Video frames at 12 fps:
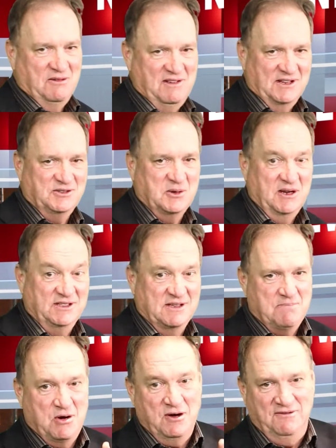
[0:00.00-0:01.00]
industry as a
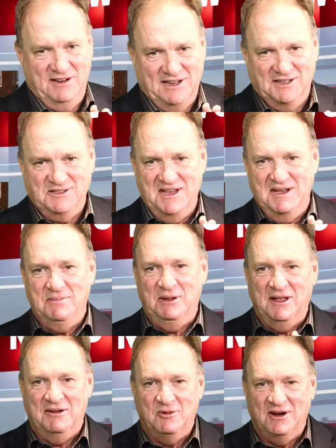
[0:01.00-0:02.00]
perfect
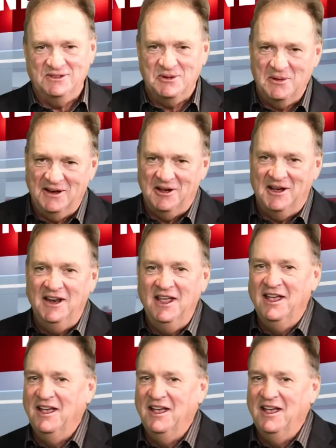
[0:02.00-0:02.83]
example of what is going on.